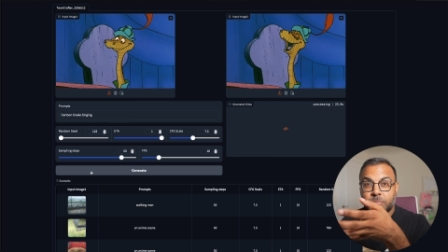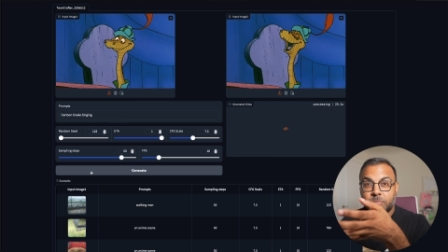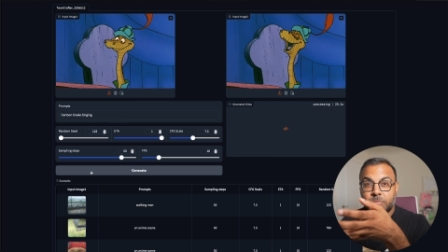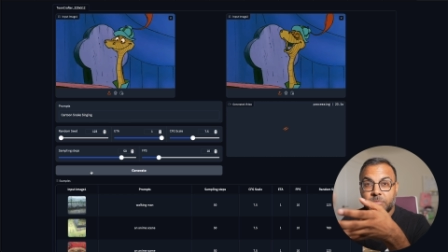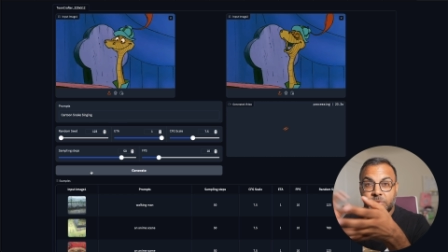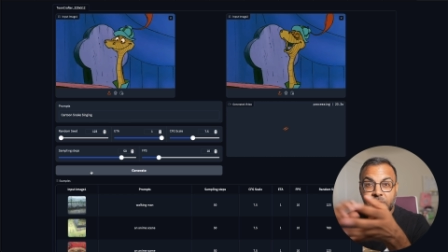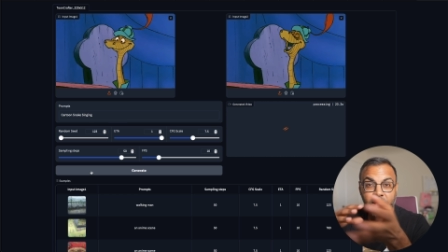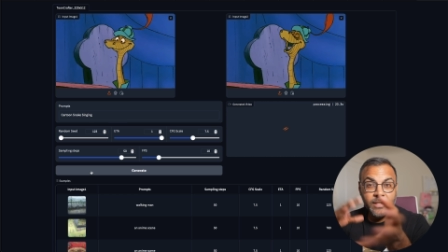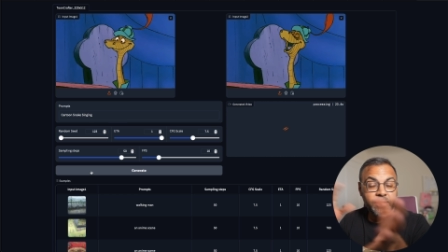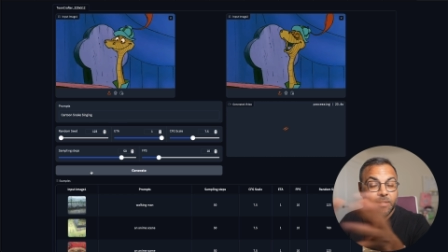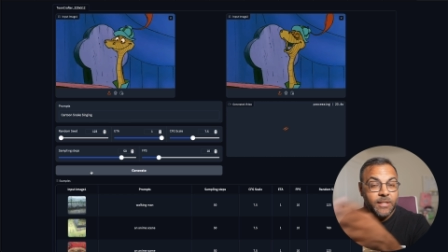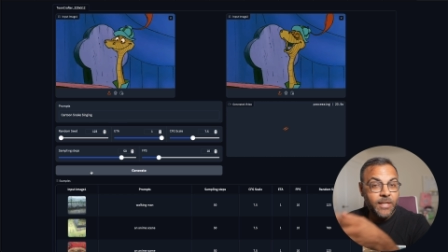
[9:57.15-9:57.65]

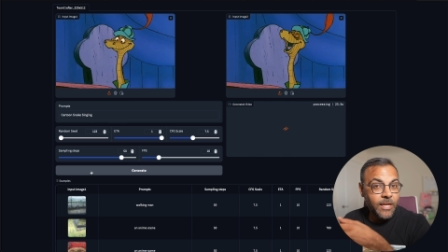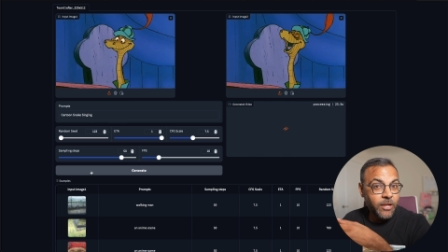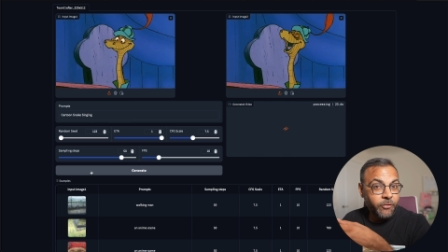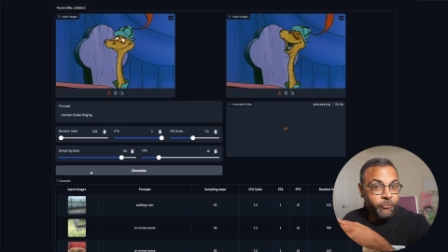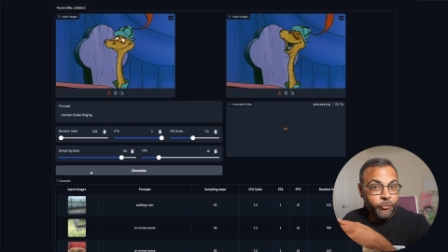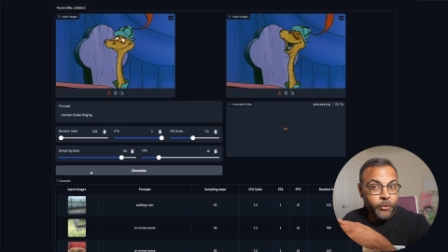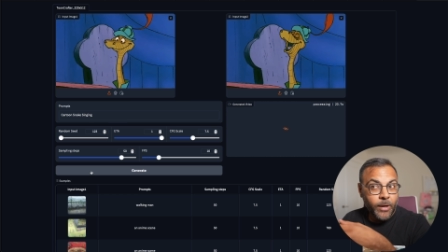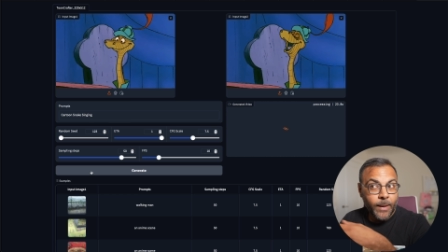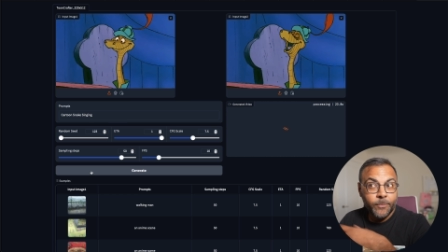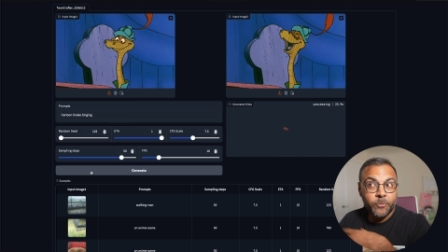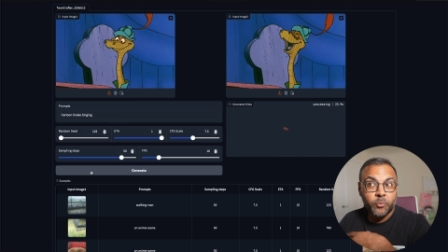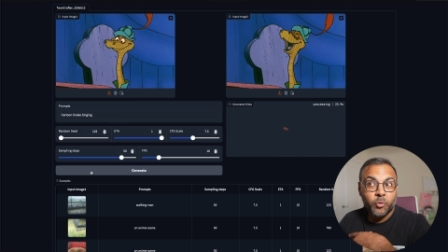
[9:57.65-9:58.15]
these
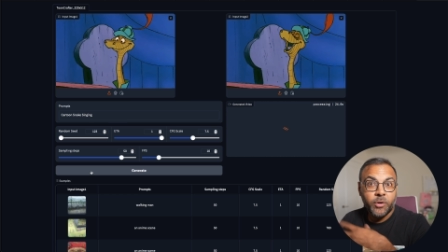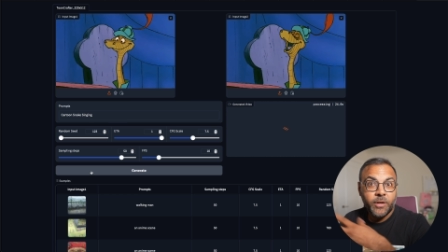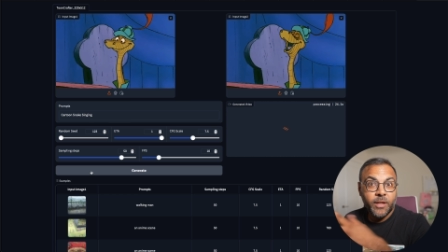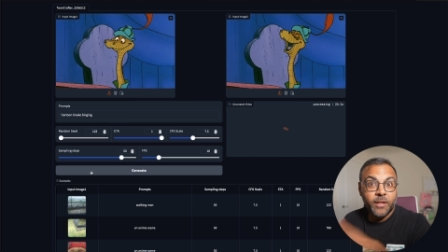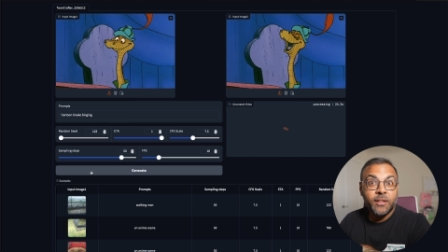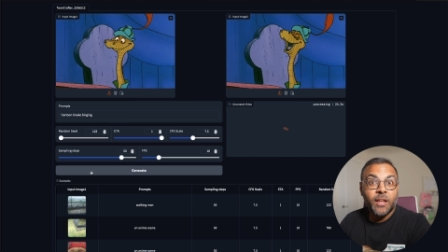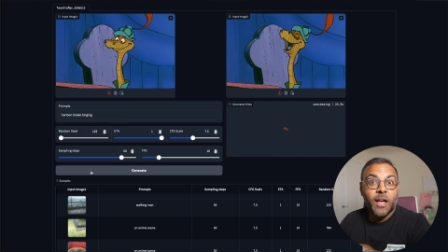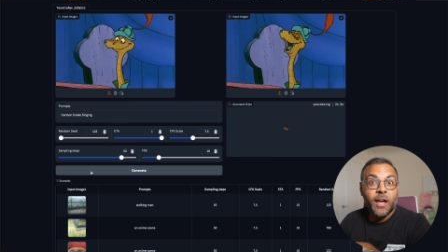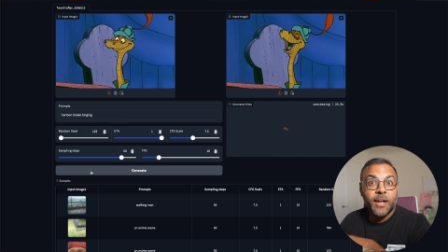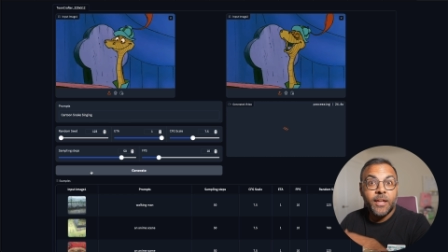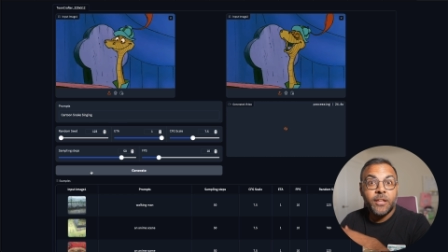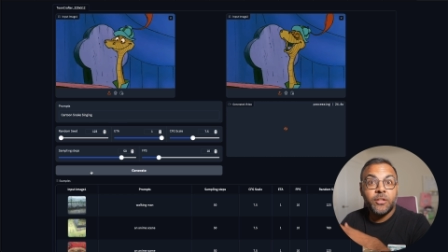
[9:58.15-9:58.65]
keyframes were
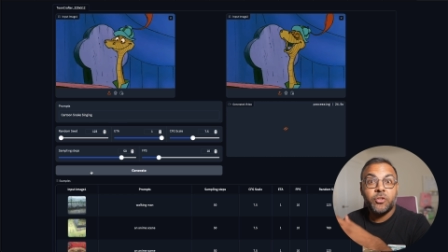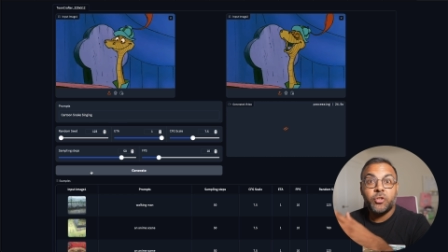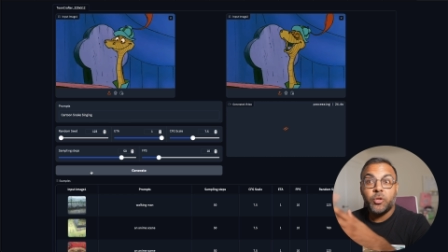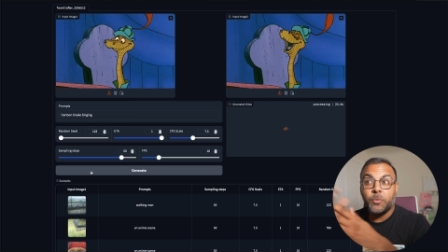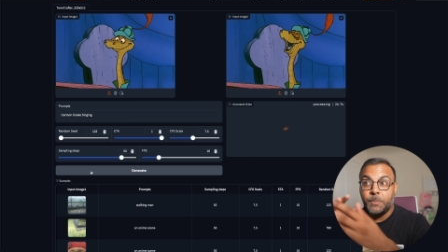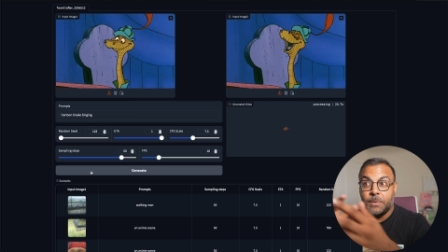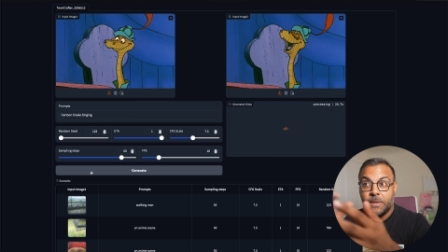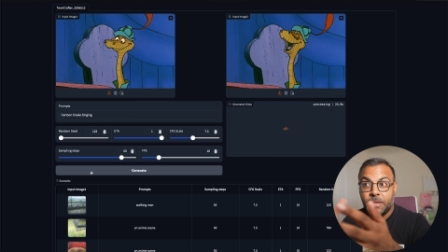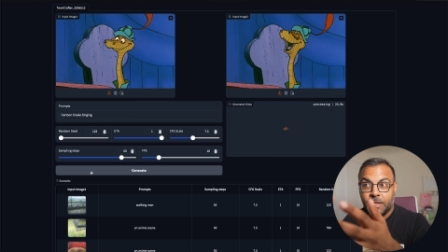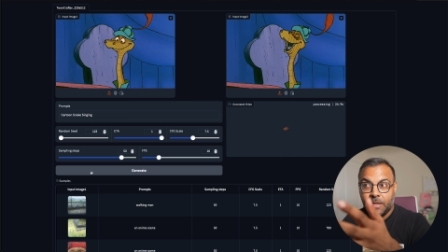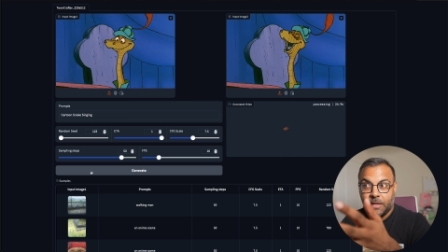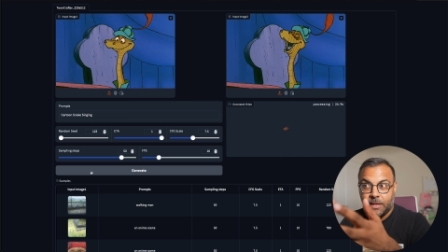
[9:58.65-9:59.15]
designed to
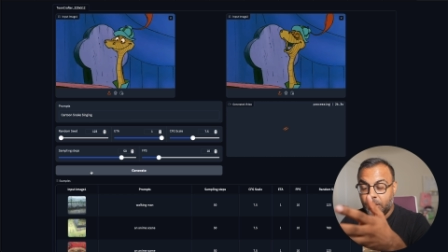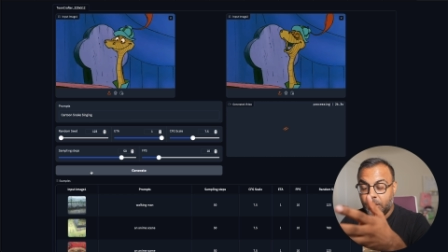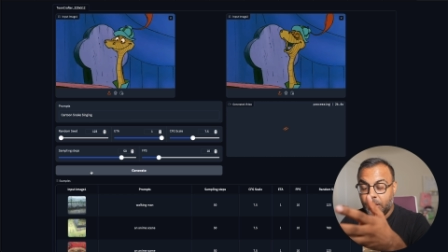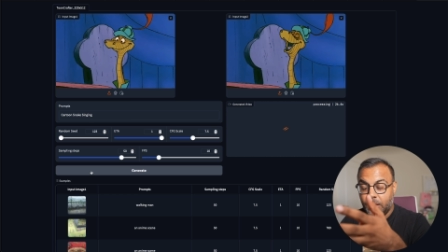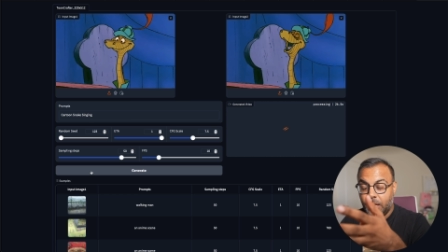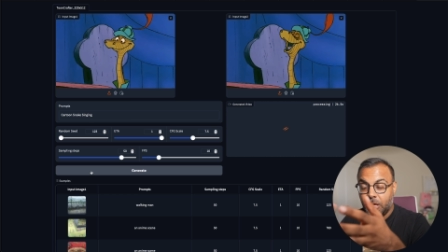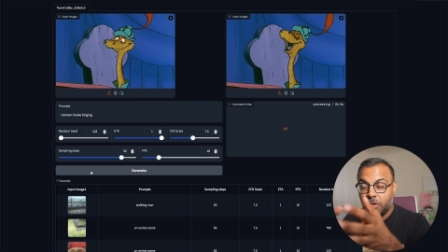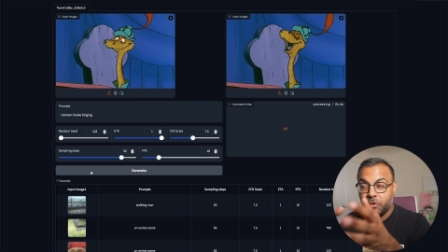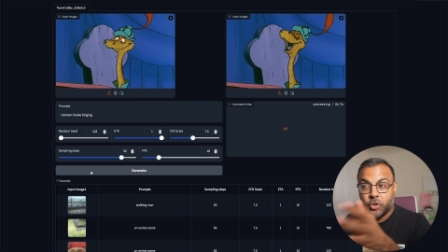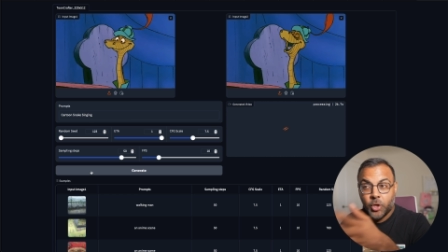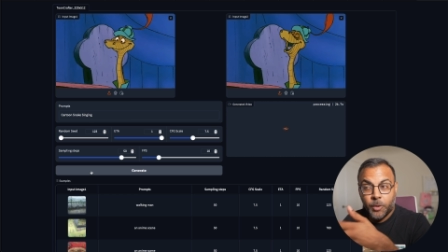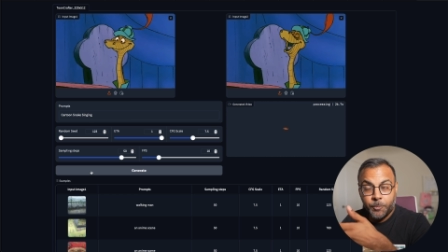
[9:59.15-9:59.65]
be
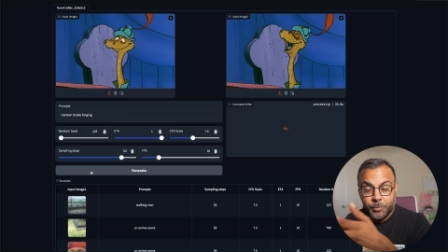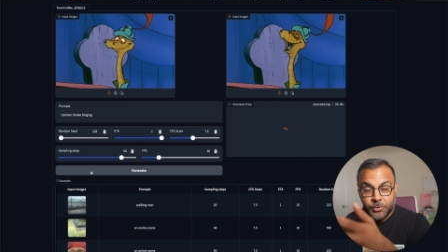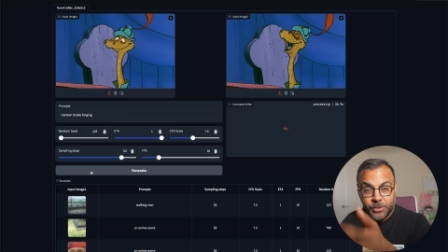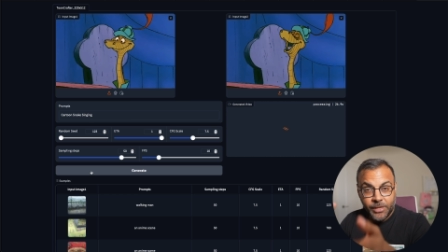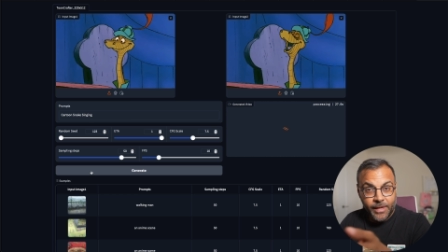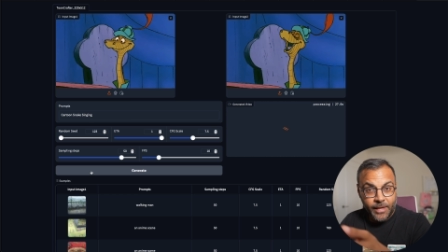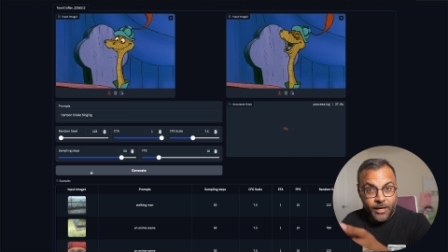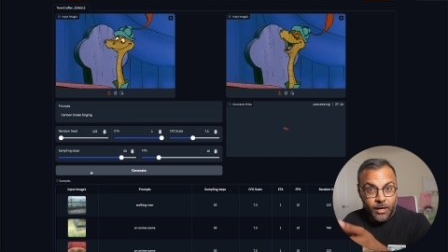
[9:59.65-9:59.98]
interpolated